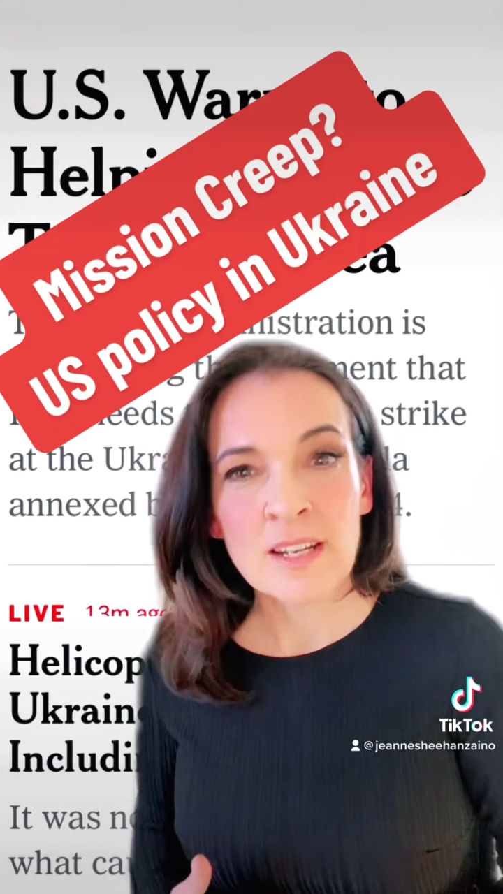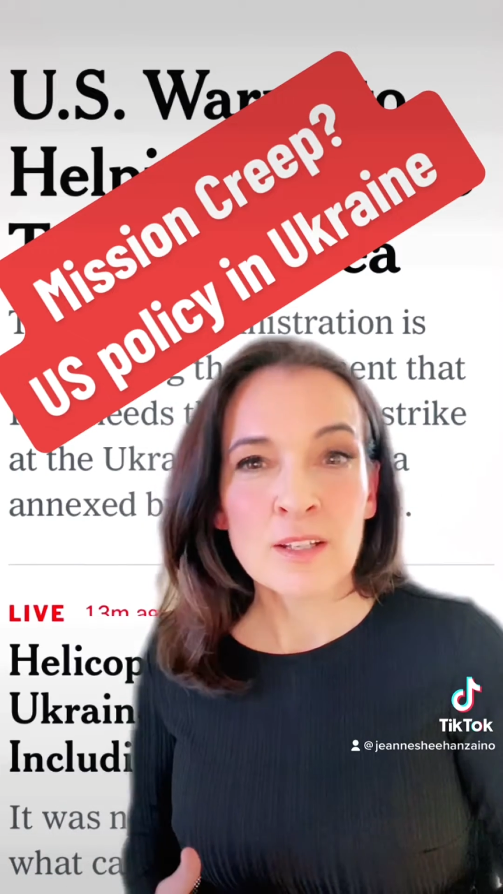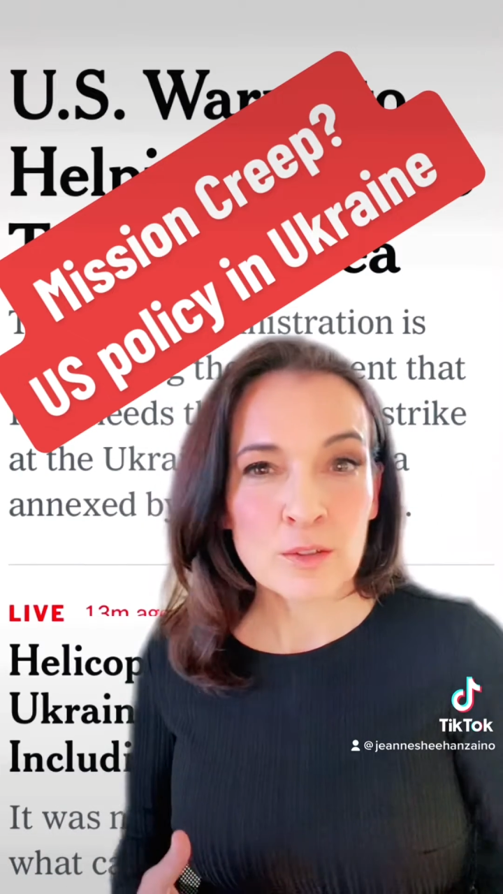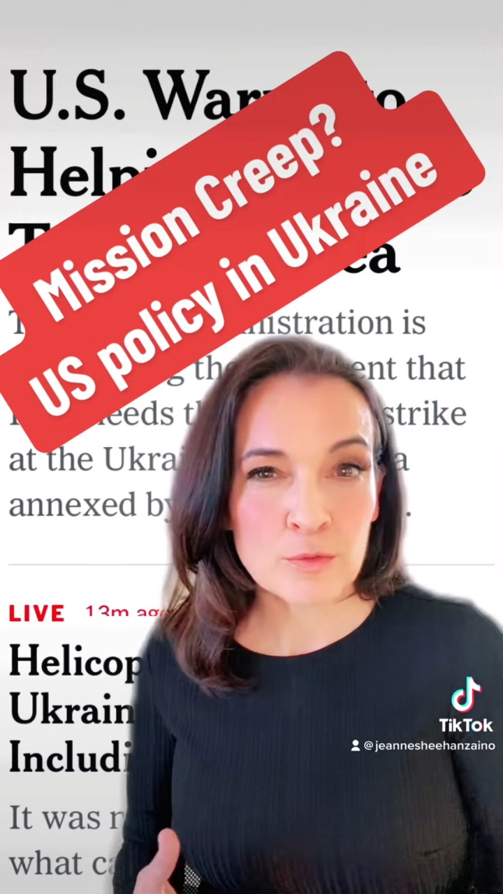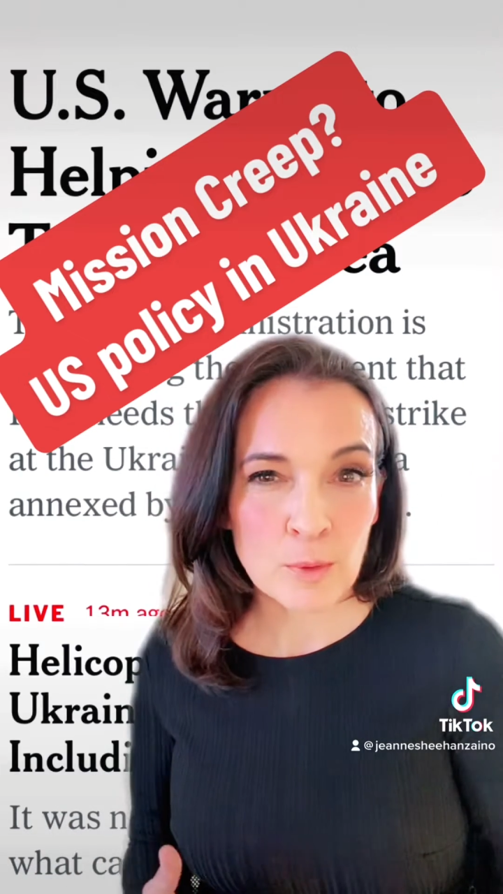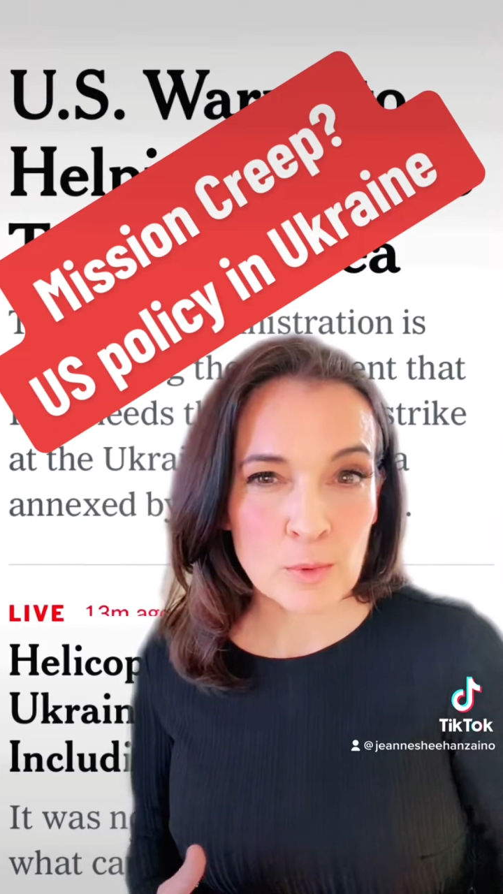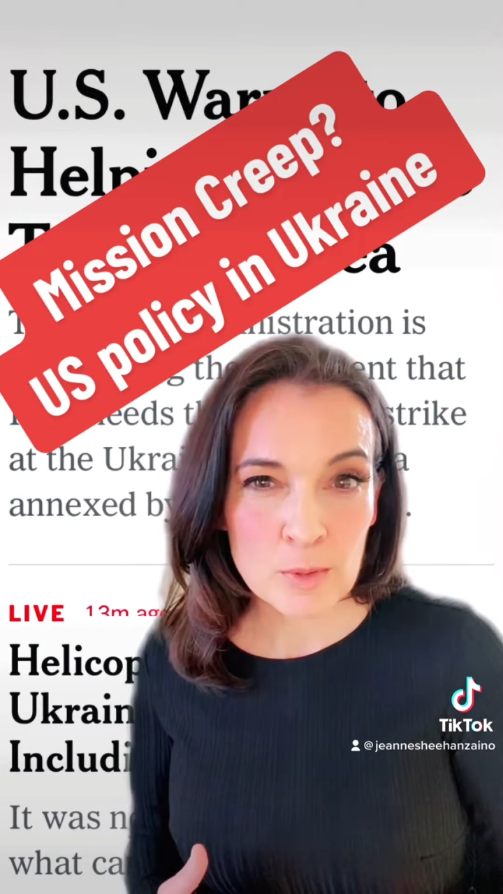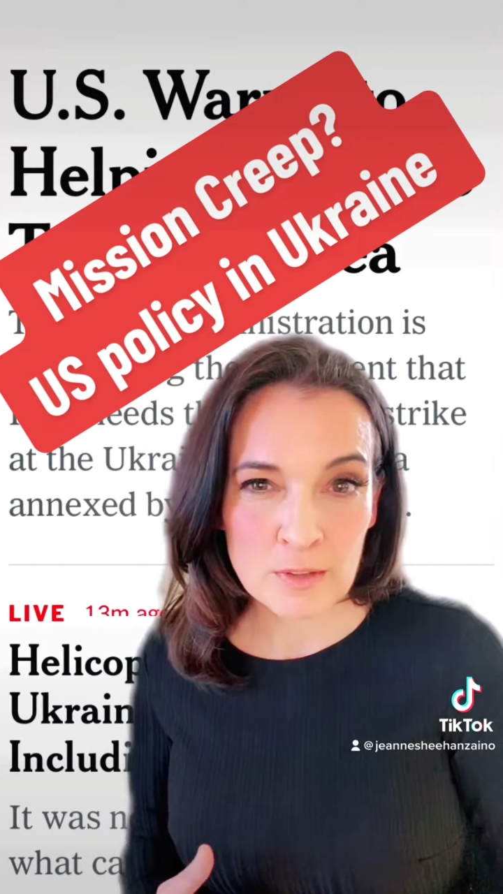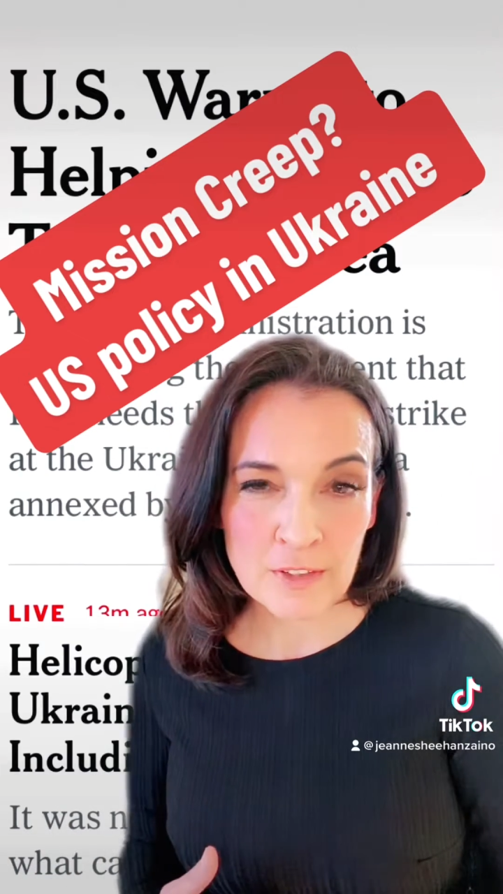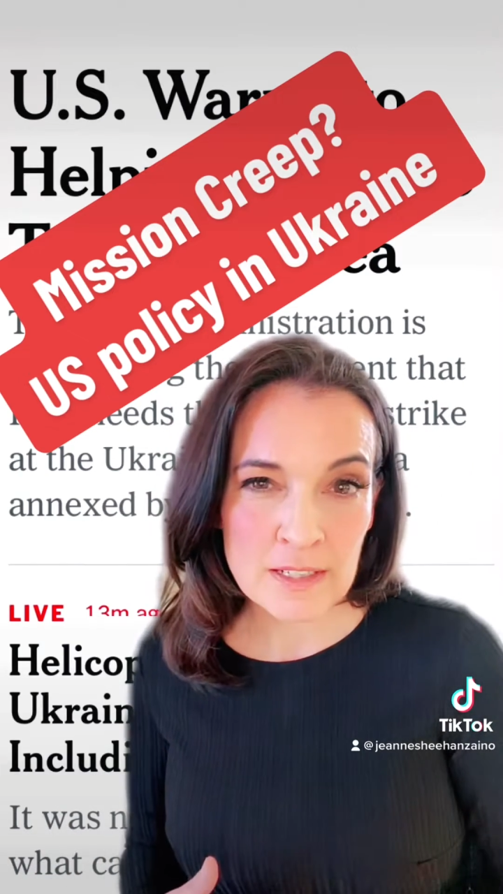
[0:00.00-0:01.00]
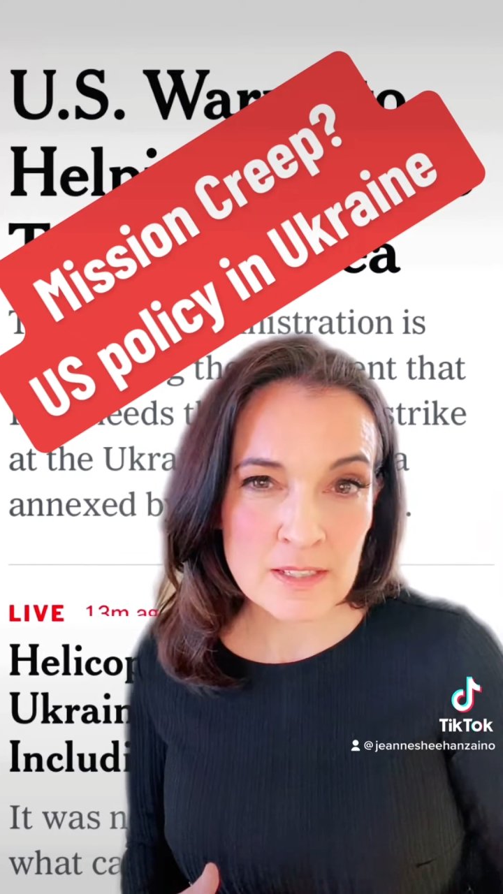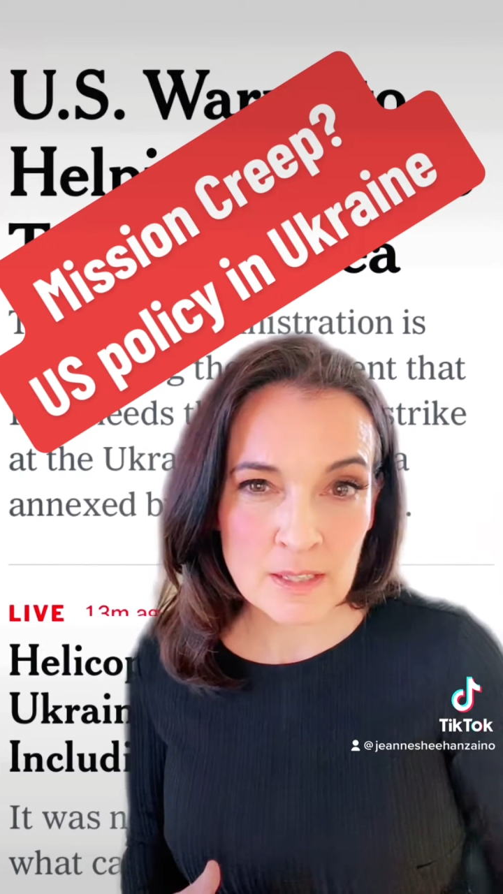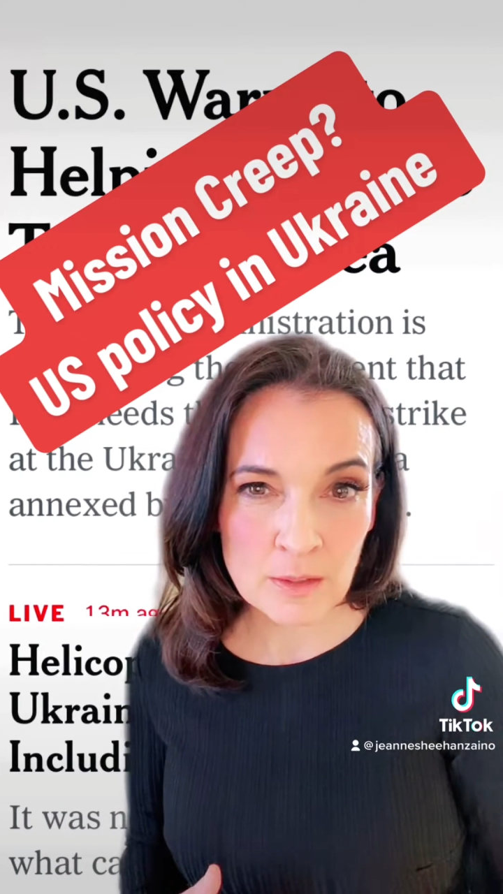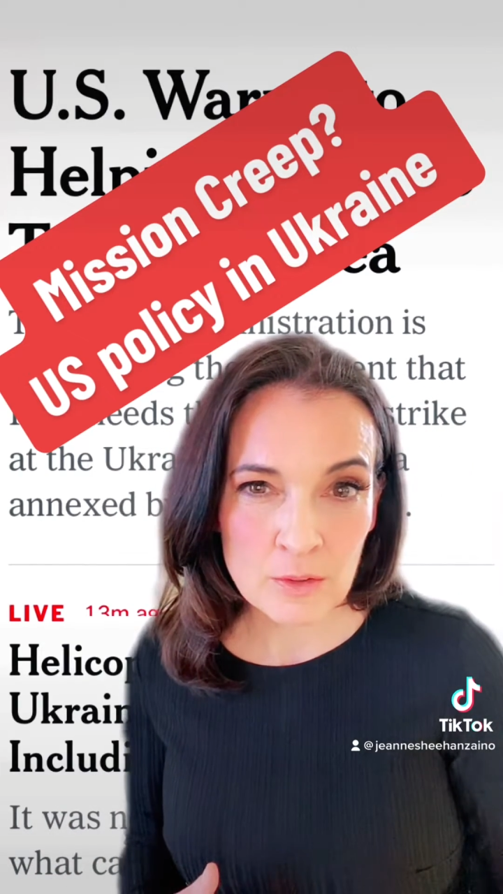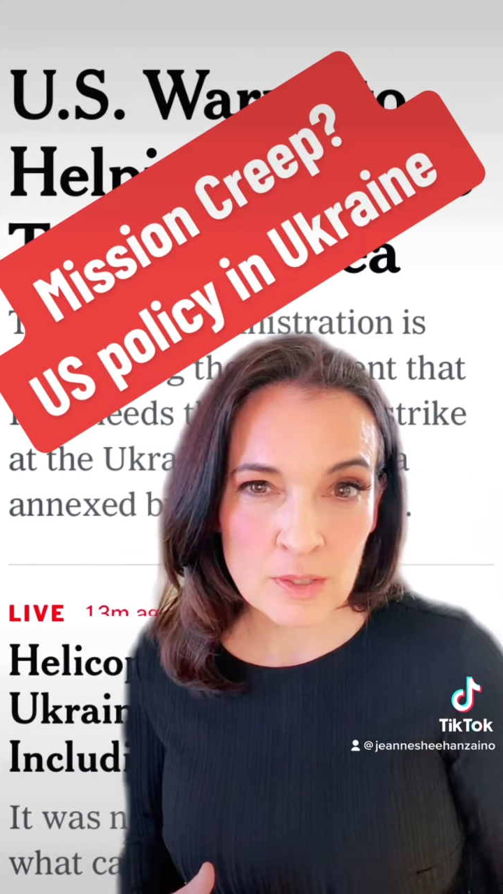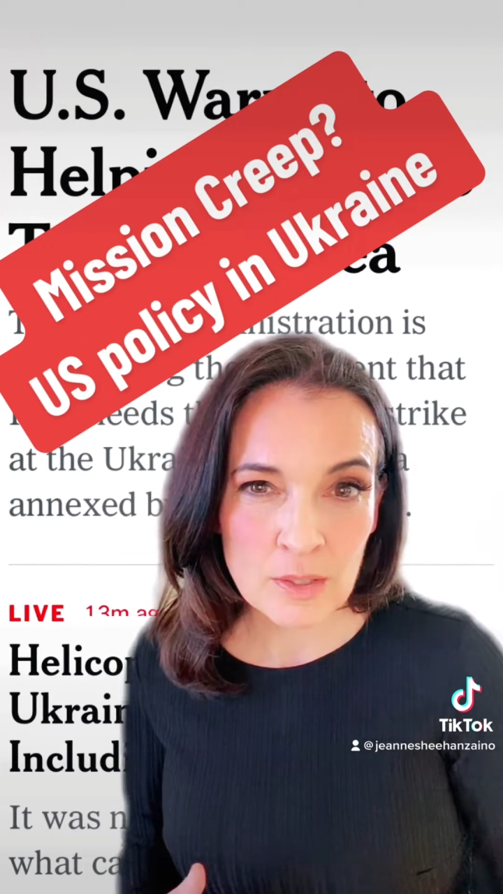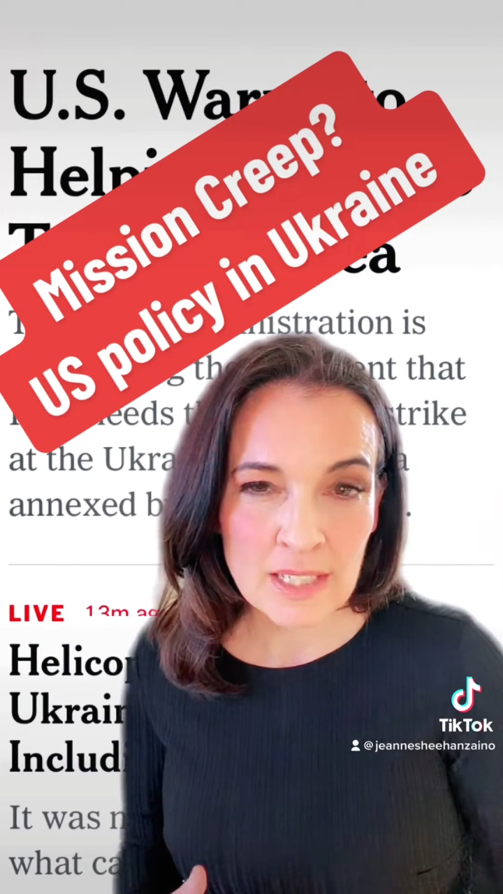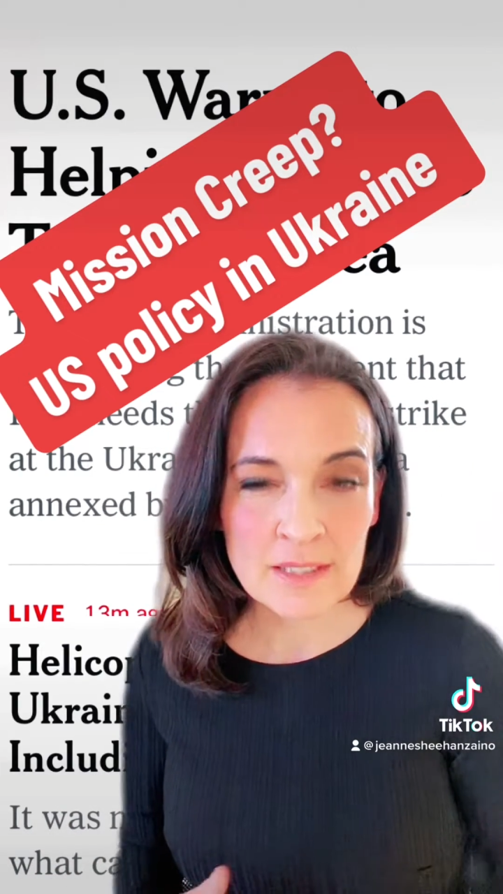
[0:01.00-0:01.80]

the former defense secretary,